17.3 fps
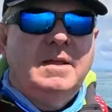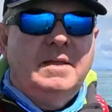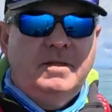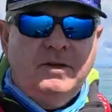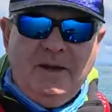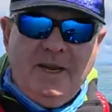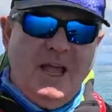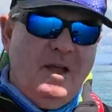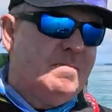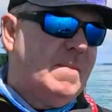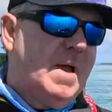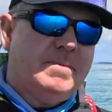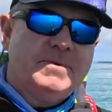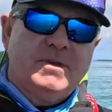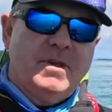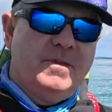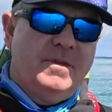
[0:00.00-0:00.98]
you're going to have
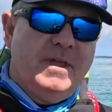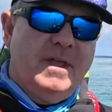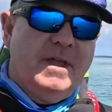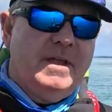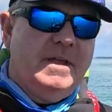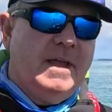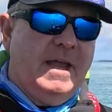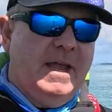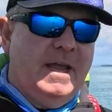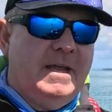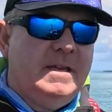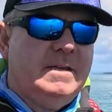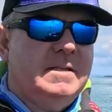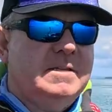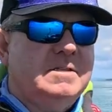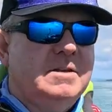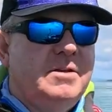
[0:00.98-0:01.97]
maps on there,
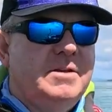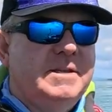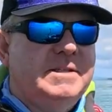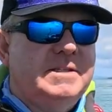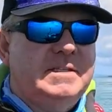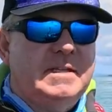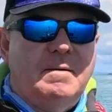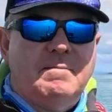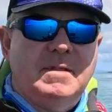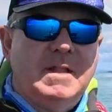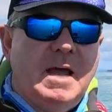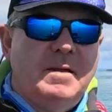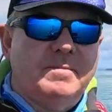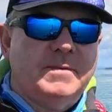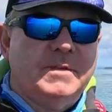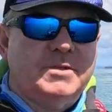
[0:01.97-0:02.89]
and there's no need to double up.